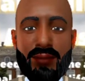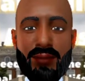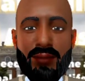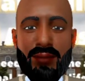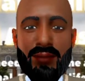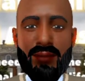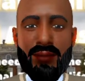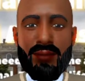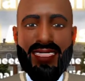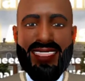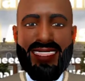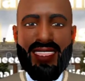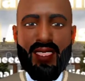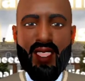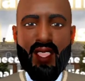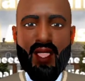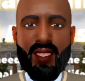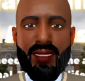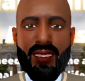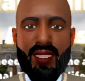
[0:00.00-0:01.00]
They can
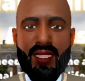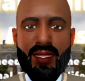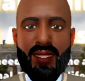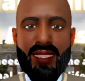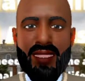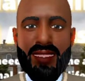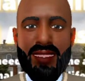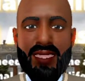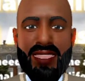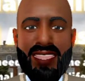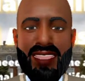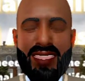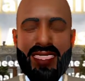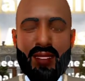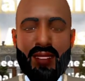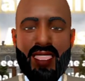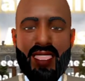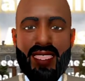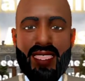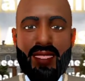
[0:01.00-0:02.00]
also do things
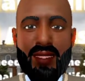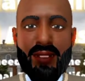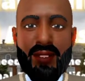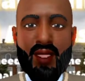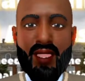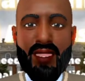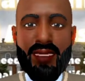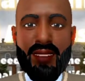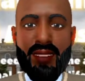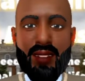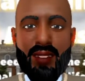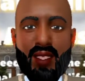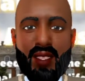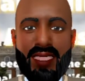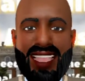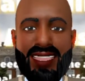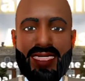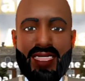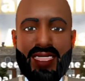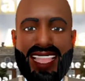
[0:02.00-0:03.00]
natural persons
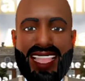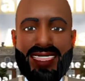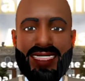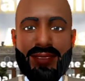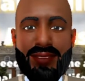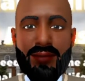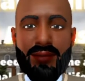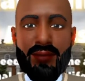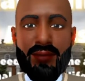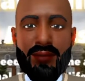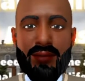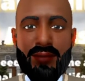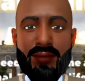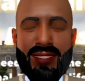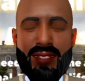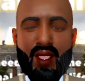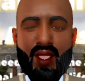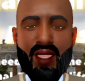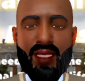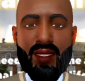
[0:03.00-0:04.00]
cannot.
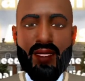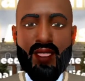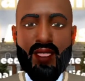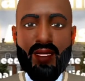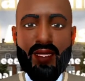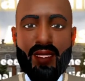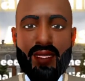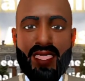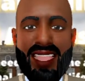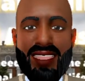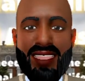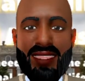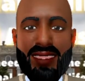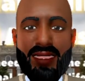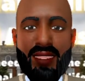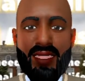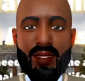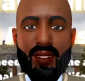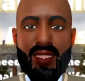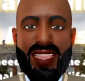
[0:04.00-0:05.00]
Artificial
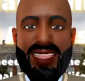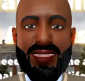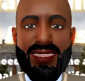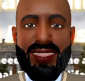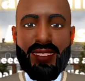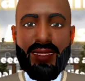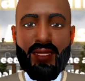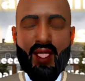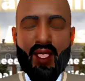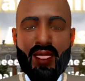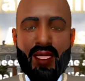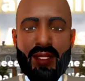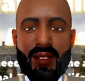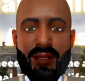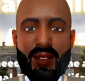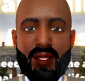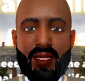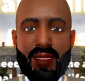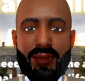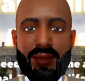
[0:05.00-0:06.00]
entities can
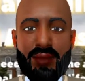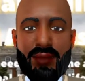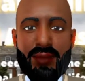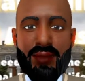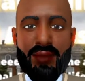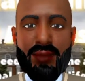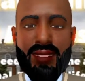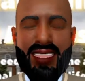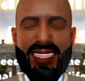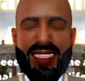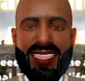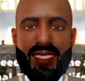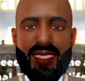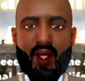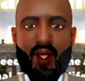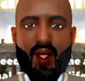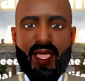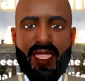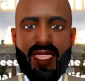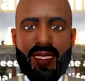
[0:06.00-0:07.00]
dissolve. They can
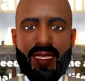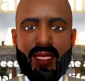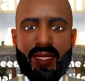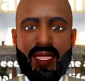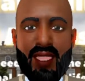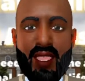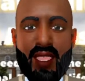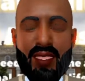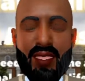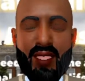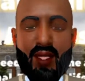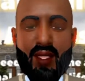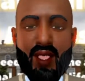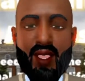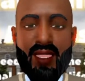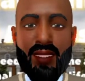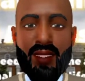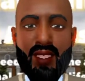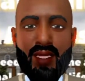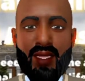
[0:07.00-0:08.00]
merge with other
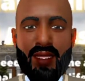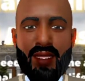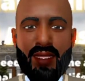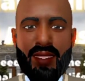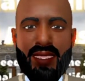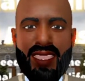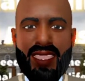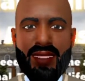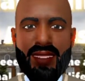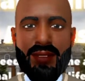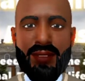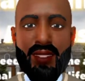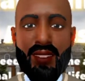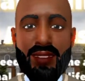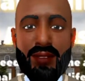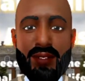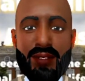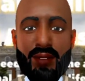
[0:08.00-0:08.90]
artificial entities.